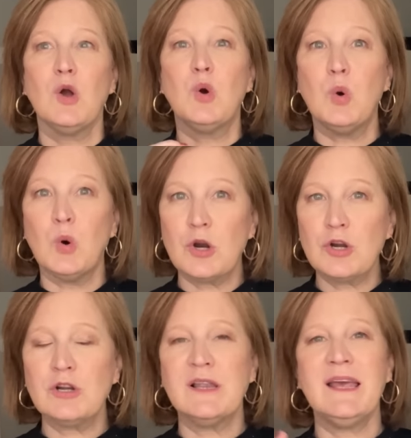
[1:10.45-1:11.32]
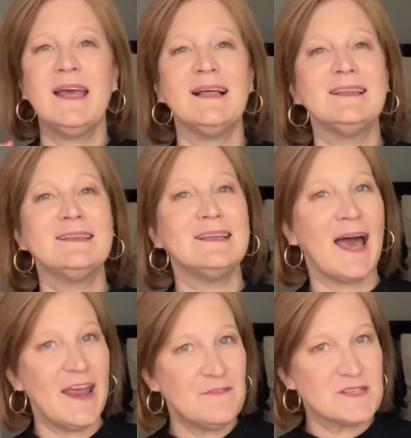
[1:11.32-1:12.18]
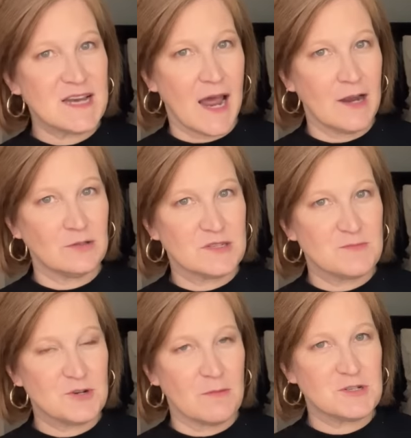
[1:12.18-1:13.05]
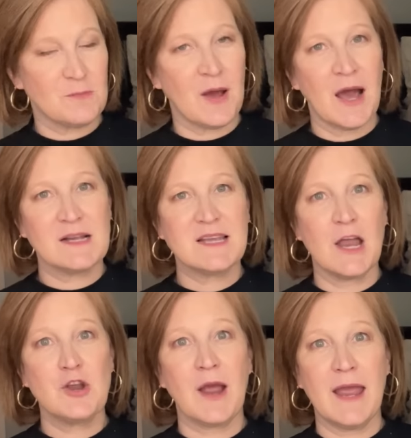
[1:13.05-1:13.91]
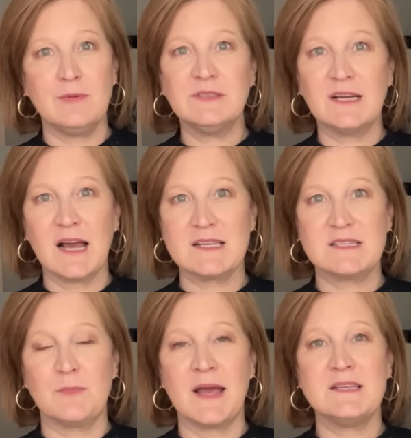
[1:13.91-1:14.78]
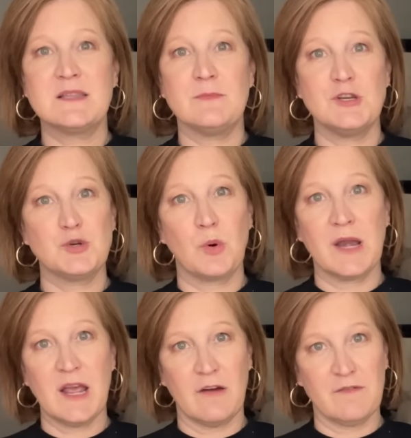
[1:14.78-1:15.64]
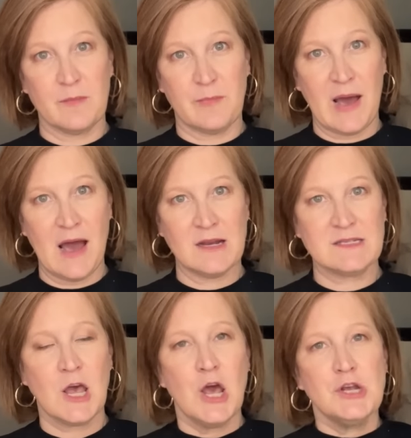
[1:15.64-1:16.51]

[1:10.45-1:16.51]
quarterly lifestyle subscription box and you're able to customize the majority of the box.